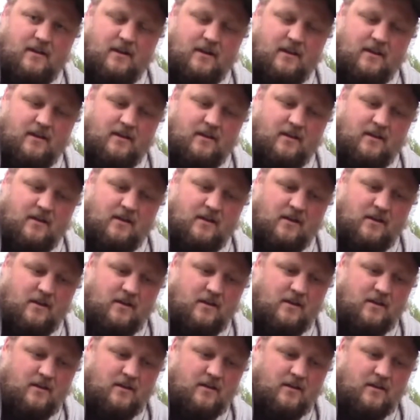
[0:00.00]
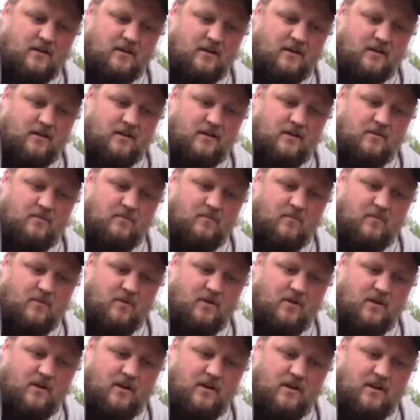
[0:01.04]
And the
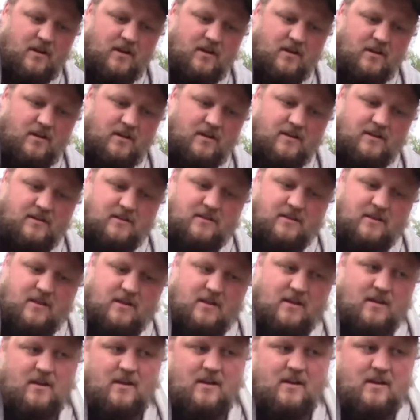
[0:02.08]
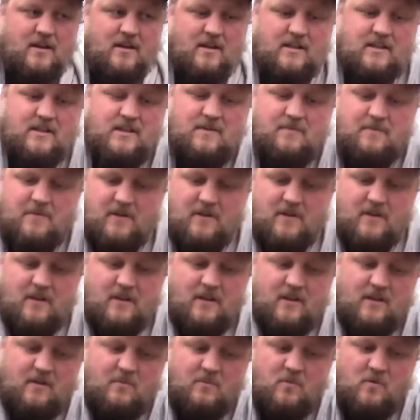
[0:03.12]
broadhead, it's
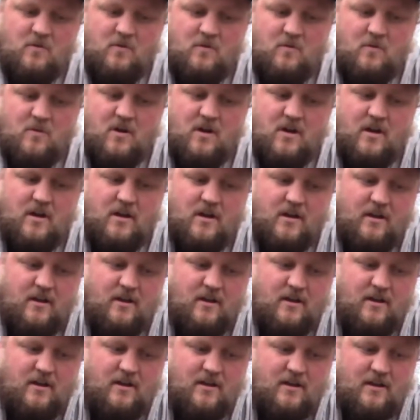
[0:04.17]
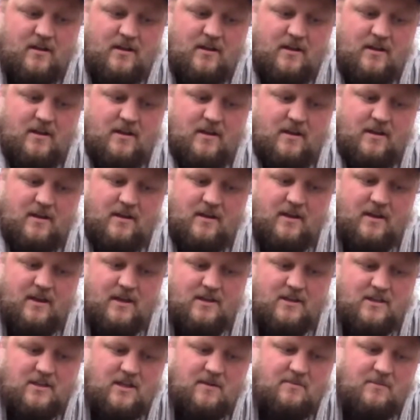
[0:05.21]
typically a little more work.
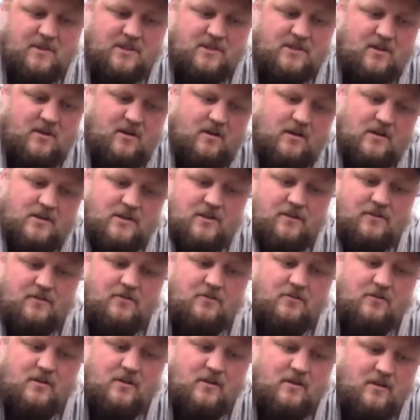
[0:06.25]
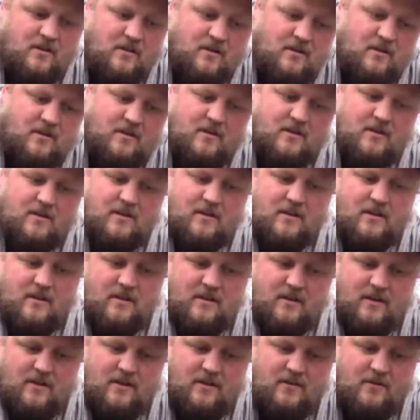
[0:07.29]
Kind of just got to massage it through the
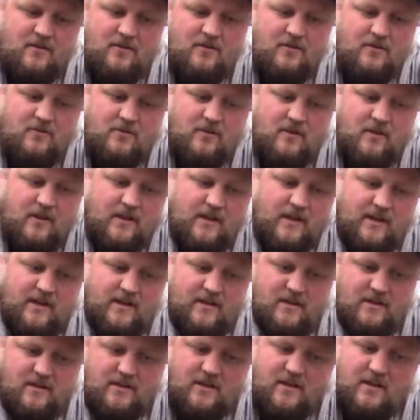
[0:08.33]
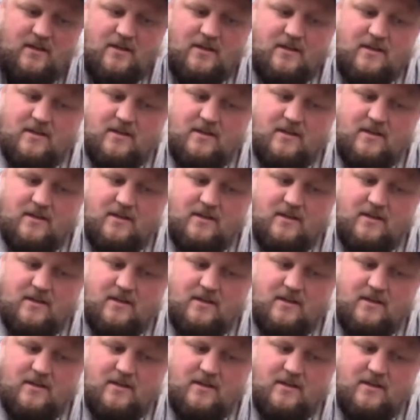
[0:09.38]
layers,